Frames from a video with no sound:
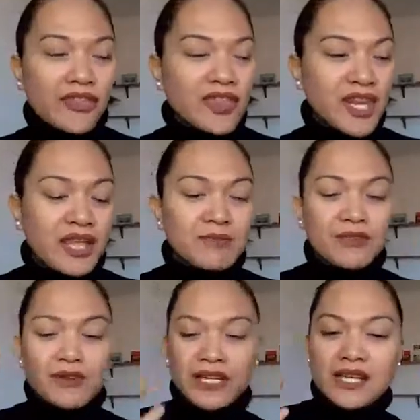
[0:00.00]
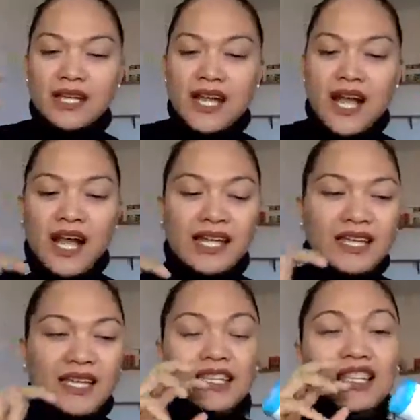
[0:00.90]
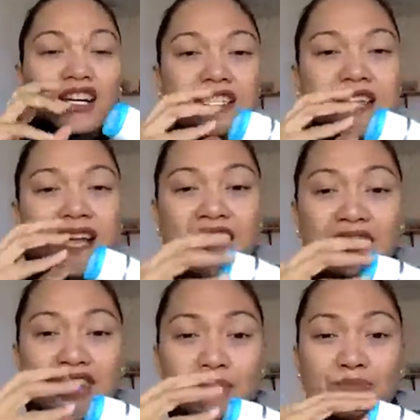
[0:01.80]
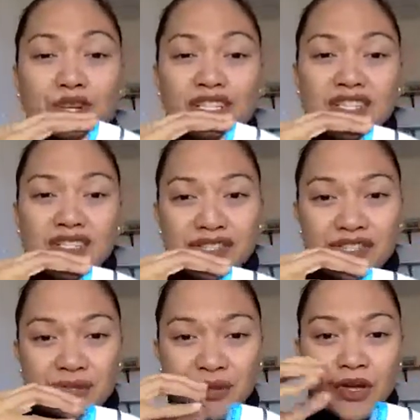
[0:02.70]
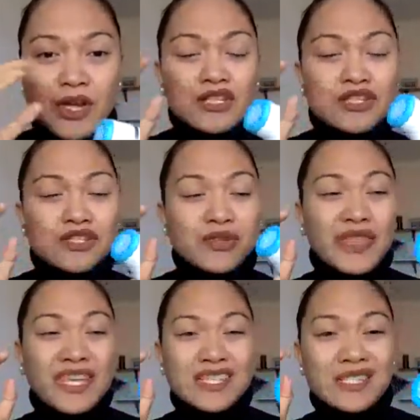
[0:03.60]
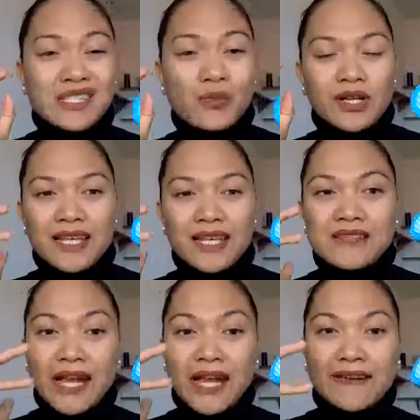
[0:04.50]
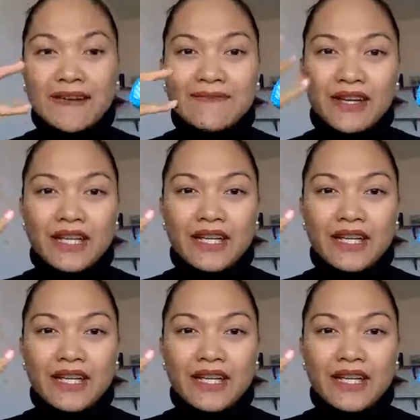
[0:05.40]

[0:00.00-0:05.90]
the name already. It does have the bristles, so this one is very very